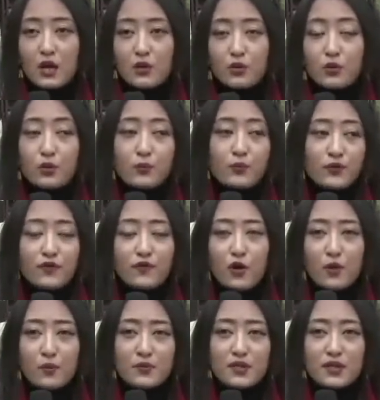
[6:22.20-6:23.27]
who
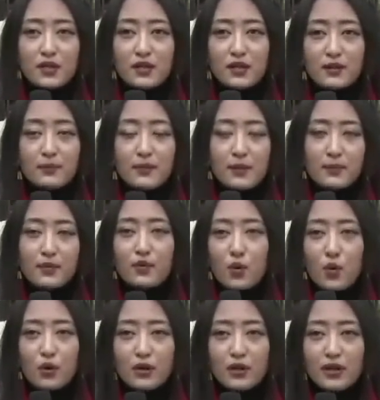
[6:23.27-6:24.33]
performed a number
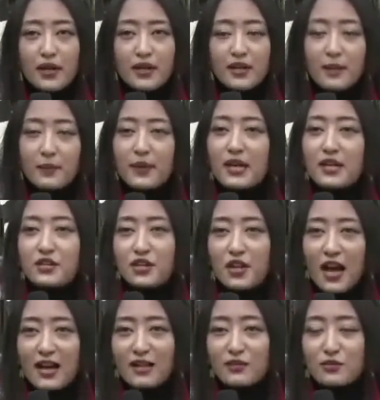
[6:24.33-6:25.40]
called Yamke
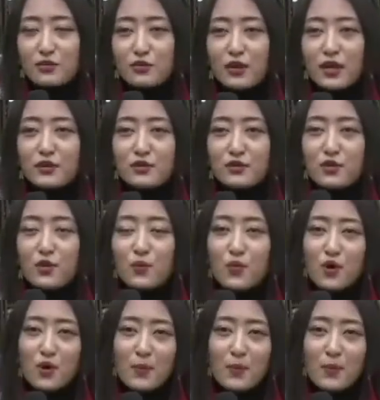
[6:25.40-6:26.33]
Chihang. So to get to know more